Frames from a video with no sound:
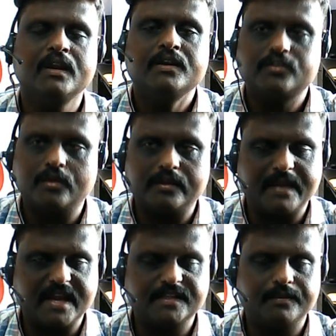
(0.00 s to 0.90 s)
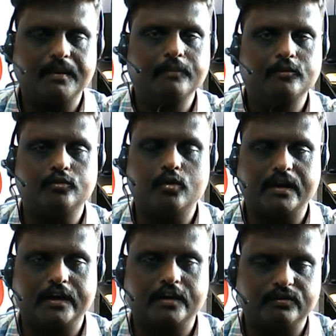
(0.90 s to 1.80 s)
So the maximum up to
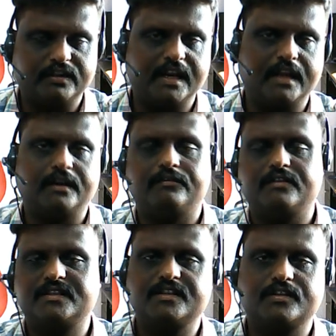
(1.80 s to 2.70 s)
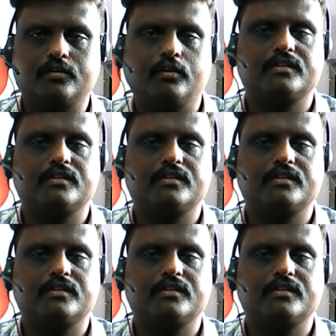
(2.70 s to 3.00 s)
200 to 300 words is good.